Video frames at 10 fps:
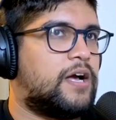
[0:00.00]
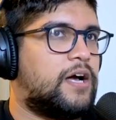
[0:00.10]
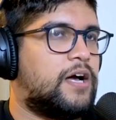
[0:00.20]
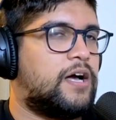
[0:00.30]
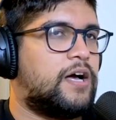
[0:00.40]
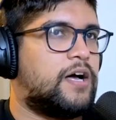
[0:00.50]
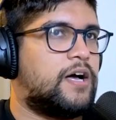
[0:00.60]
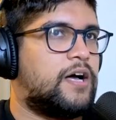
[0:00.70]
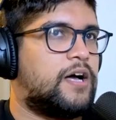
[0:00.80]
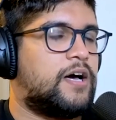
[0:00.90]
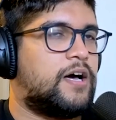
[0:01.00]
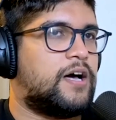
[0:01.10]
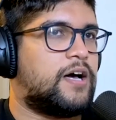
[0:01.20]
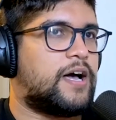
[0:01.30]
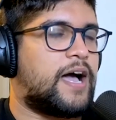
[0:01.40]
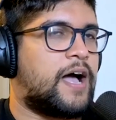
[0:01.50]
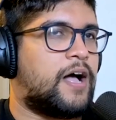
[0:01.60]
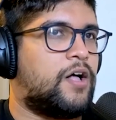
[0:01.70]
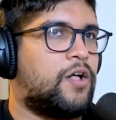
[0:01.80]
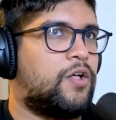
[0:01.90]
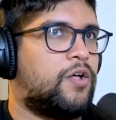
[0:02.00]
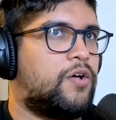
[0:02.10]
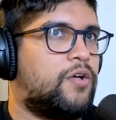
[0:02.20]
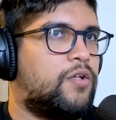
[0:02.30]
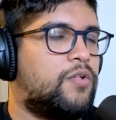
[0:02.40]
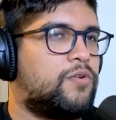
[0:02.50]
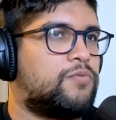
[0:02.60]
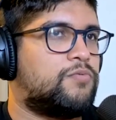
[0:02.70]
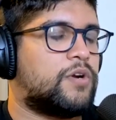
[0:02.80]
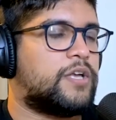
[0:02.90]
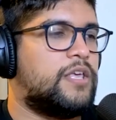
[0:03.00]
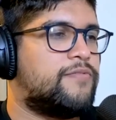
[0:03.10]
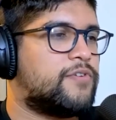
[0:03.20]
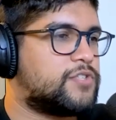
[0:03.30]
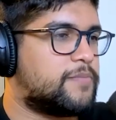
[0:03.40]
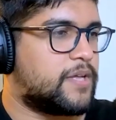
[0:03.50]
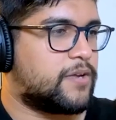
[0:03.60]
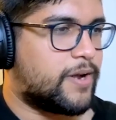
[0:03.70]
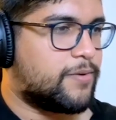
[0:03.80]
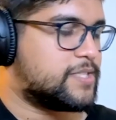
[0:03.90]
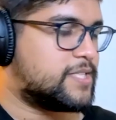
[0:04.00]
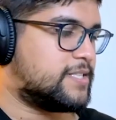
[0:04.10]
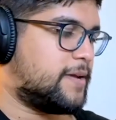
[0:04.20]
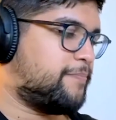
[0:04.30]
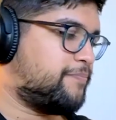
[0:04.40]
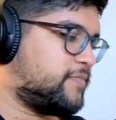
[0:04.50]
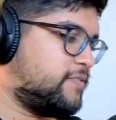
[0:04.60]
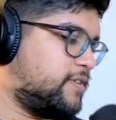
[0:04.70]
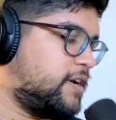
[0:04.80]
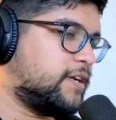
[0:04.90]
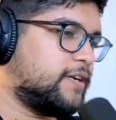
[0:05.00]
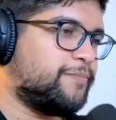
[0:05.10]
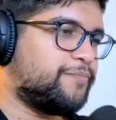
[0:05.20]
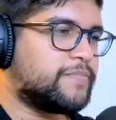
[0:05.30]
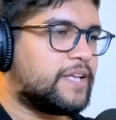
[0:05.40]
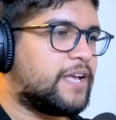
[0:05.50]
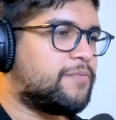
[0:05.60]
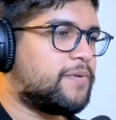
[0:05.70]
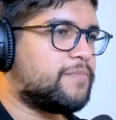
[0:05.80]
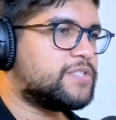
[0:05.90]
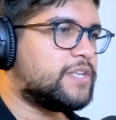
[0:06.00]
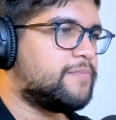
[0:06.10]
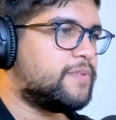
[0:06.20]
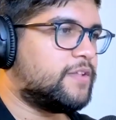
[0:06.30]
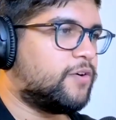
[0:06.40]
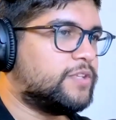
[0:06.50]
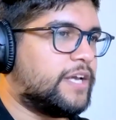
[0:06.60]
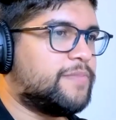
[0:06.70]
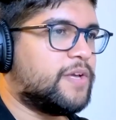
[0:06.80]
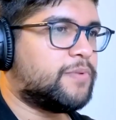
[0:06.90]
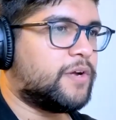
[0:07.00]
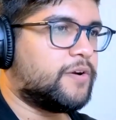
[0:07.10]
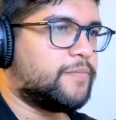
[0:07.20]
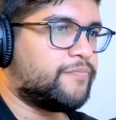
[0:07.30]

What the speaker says: uh, Al Rakif or something, right? What's his name? I can't remember his name. Old NBA player.